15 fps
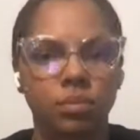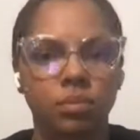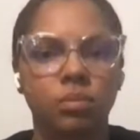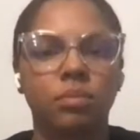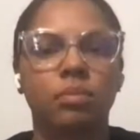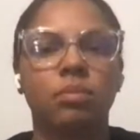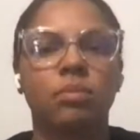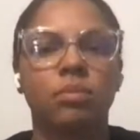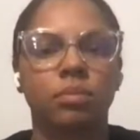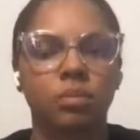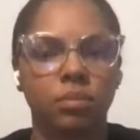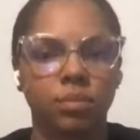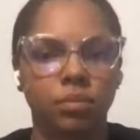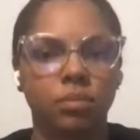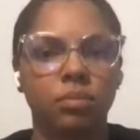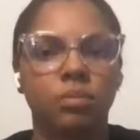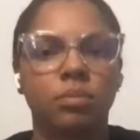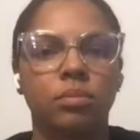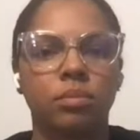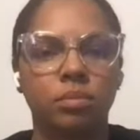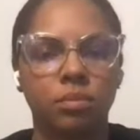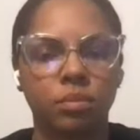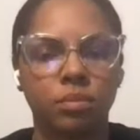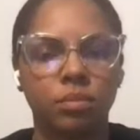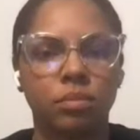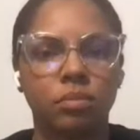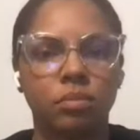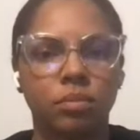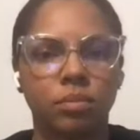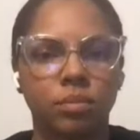
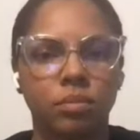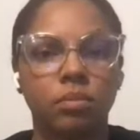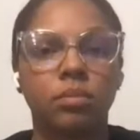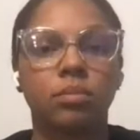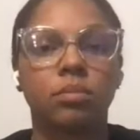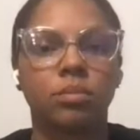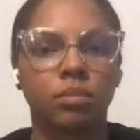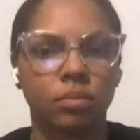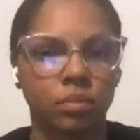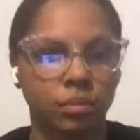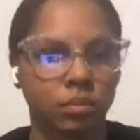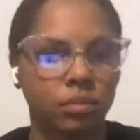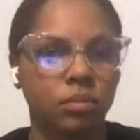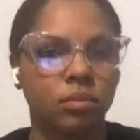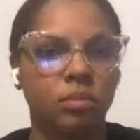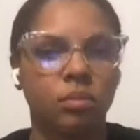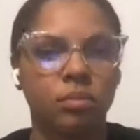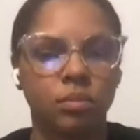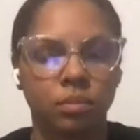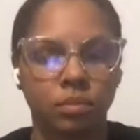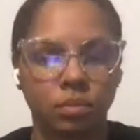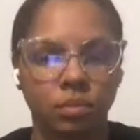The person shown says nothing.